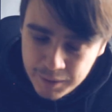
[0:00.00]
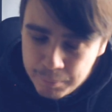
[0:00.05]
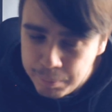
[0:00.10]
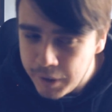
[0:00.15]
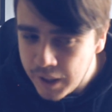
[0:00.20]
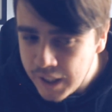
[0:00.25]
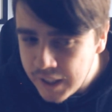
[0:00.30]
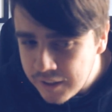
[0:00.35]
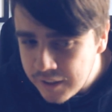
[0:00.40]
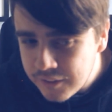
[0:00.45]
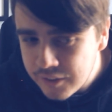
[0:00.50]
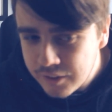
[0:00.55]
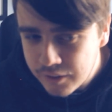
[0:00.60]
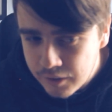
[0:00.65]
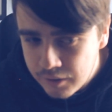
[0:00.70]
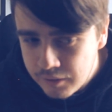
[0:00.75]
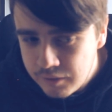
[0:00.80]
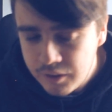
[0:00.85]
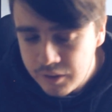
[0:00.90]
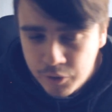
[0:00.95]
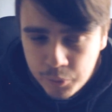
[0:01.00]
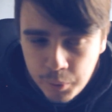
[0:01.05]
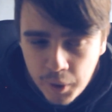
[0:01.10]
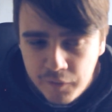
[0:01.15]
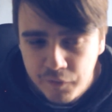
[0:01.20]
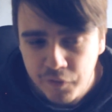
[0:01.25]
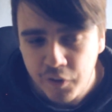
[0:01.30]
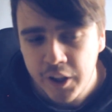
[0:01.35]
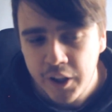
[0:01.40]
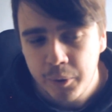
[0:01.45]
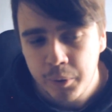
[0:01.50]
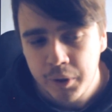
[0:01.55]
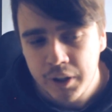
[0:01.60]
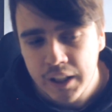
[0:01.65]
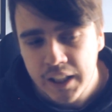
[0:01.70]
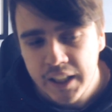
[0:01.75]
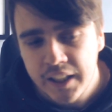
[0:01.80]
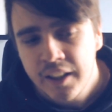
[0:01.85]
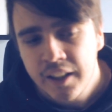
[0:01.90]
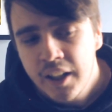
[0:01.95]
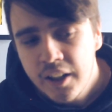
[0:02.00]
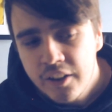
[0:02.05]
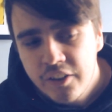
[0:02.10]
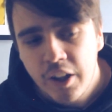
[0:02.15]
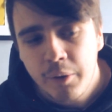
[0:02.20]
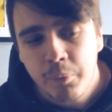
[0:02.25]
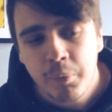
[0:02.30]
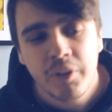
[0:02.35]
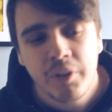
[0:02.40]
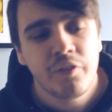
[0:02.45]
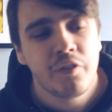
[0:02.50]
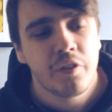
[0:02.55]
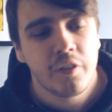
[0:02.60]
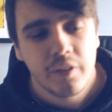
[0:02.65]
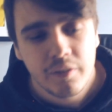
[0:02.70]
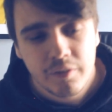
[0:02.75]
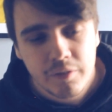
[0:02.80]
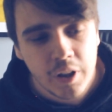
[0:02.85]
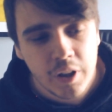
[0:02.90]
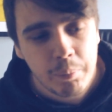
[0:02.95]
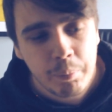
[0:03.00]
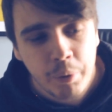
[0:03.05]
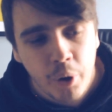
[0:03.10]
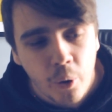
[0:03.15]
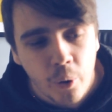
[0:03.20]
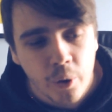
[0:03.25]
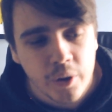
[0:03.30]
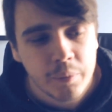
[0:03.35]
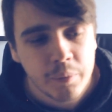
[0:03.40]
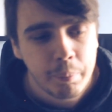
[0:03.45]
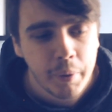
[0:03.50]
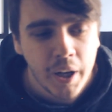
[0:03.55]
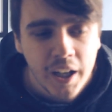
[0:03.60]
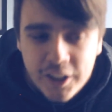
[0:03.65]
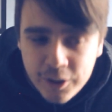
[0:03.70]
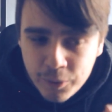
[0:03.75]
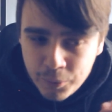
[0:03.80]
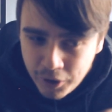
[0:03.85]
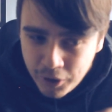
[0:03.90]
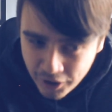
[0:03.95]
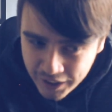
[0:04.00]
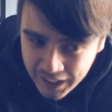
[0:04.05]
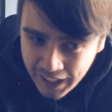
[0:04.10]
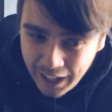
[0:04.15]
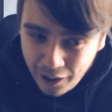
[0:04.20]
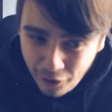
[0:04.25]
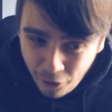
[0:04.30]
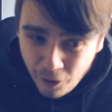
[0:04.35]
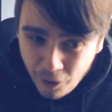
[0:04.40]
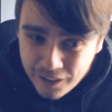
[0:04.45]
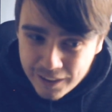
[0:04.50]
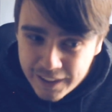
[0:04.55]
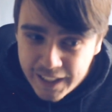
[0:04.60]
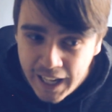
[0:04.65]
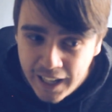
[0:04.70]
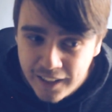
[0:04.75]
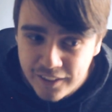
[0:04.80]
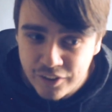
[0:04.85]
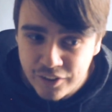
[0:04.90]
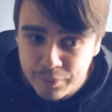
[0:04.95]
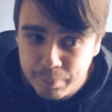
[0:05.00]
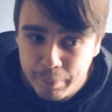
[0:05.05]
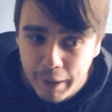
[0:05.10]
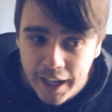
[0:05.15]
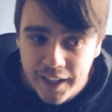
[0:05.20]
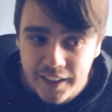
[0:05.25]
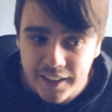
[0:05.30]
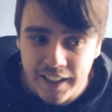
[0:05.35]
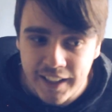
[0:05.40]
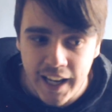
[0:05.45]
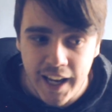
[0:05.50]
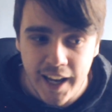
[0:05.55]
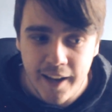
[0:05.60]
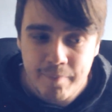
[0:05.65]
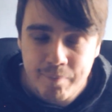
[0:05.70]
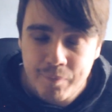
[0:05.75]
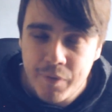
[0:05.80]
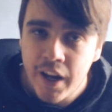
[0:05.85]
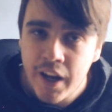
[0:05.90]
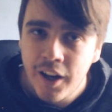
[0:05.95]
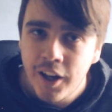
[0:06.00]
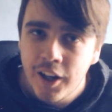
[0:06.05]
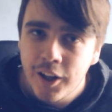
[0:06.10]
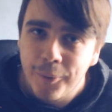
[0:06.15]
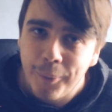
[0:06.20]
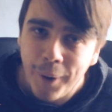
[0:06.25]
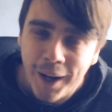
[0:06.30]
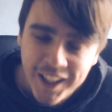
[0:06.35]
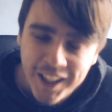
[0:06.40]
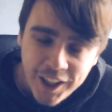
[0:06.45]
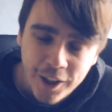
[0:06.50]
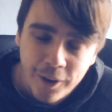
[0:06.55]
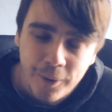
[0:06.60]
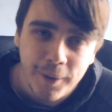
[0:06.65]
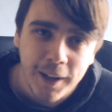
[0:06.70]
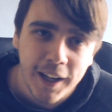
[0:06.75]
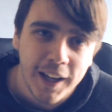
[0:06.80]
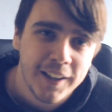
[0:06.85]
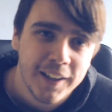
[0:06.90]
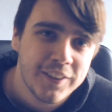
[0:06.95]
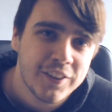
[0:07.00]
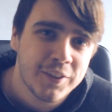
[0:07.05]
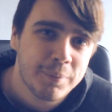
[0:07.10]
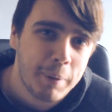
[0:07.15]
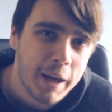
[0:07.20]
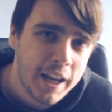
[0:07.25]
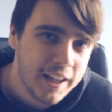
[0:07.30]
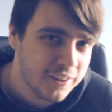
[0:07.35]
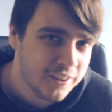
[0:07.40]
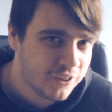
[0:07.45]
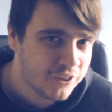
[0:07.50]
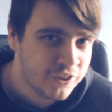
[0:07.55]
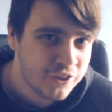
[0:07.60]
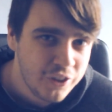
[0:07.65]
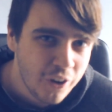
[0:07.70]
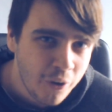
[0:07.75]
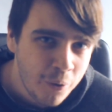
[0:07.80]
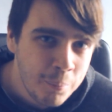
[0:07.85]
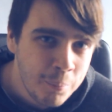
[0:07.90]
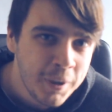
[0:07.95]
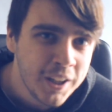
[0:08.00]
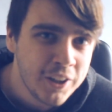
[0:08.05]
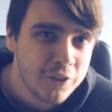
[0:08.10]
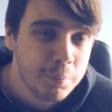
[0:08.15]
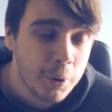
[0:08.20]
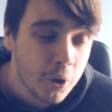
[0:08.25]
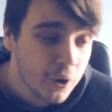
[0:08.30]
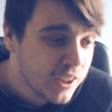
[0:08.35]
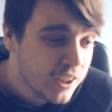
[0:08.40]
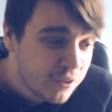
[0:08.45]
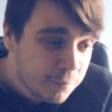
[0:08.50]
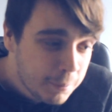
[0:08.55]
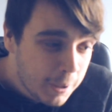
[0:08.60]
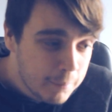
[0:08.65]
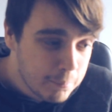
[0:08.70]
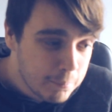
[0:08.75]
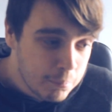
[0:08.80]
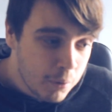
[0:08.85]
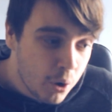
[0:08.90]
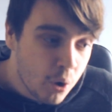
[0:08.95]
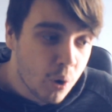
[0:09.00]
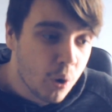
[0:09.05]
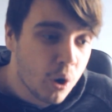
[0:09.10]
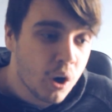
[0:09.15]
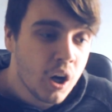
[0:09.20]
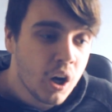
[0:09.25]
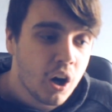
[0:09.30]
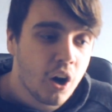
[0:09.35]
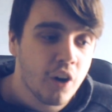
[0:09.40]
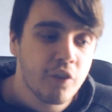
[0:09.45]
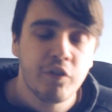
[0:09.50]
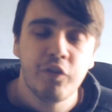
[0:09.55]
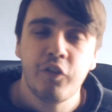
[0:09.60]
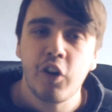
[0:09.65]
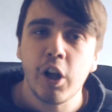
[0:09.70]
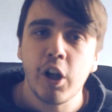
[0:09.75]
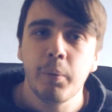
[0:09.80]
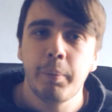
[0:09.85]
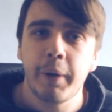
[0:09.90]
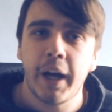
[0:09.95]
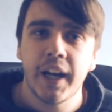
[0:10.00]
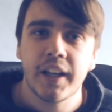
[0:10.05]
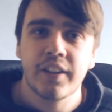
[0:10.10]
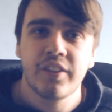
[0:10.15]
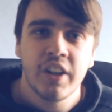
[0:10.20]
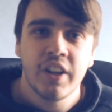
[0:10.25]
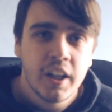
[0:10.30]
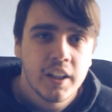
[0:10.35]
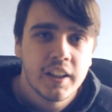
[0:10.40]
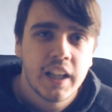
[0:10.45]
he plays quite frequently, same with Laporte, but you look at all that spent there. Guardiola has spent so much more. He spent more on fullbacks